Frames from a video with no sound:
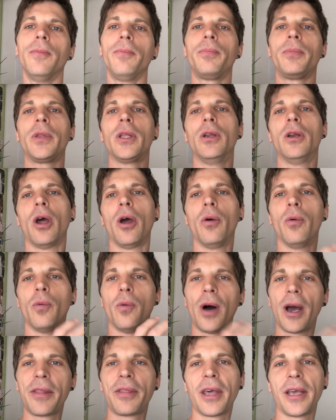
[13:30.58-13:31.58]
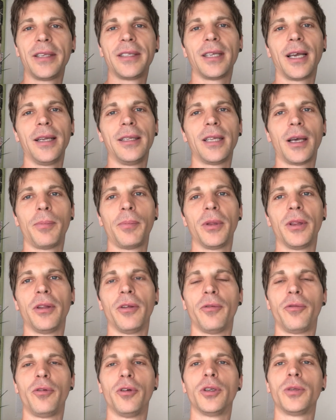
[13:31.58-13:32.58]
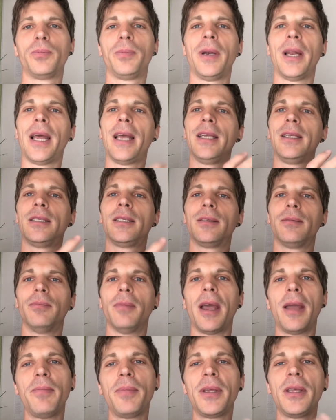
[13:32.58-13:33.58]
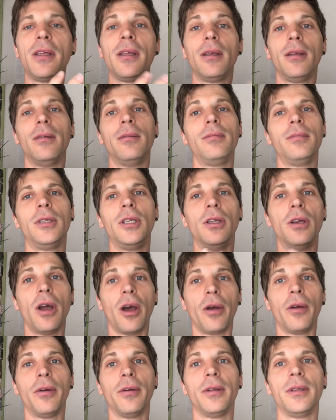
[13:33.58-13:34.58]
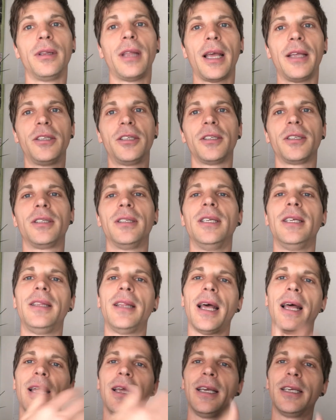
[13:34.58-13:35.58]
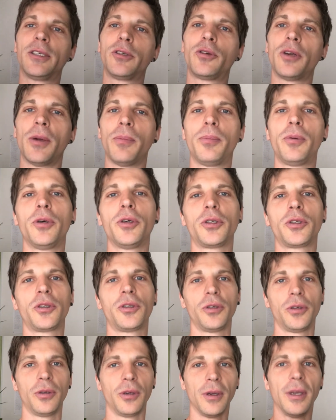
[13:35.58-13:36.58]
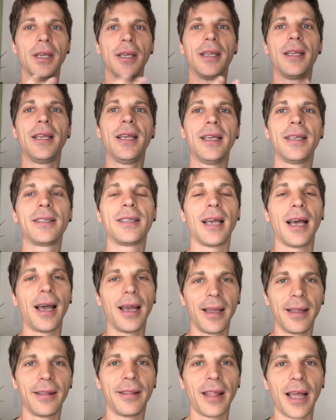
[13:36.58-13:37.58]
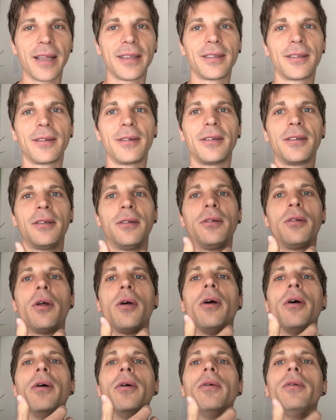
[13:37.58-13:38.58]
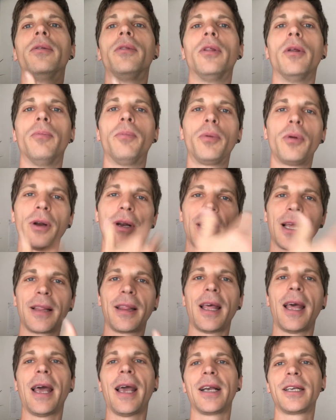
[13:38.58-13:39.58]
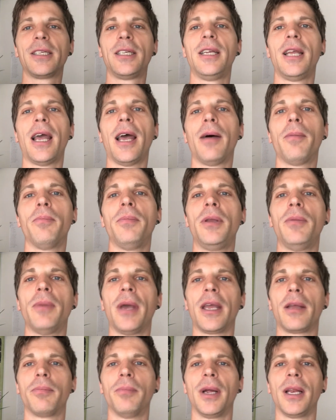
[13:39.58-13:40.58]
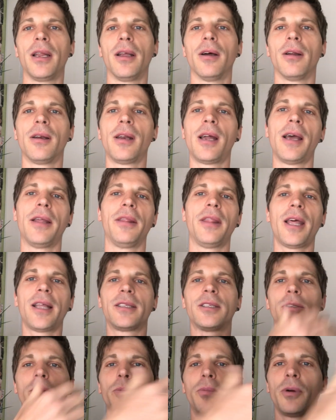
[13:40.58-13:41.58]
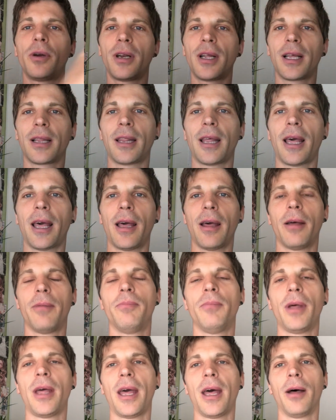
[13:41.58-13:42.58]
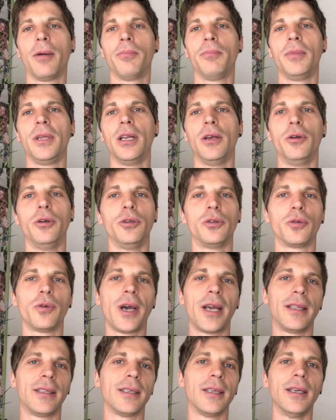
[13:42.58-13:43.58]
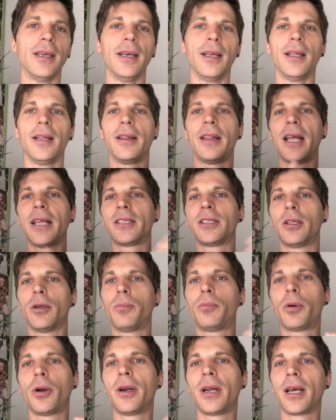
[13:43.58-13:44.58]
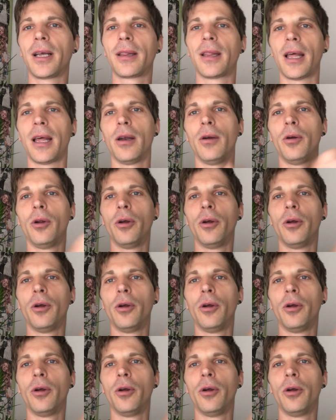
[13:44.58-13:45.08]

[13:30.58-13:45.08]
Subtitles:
you know, why they signed up in the first place. Maybe, you know, they just need that extra push to, yes, that's the product that actually helped me make money online. That's the product that helped me lose weight. That's the product that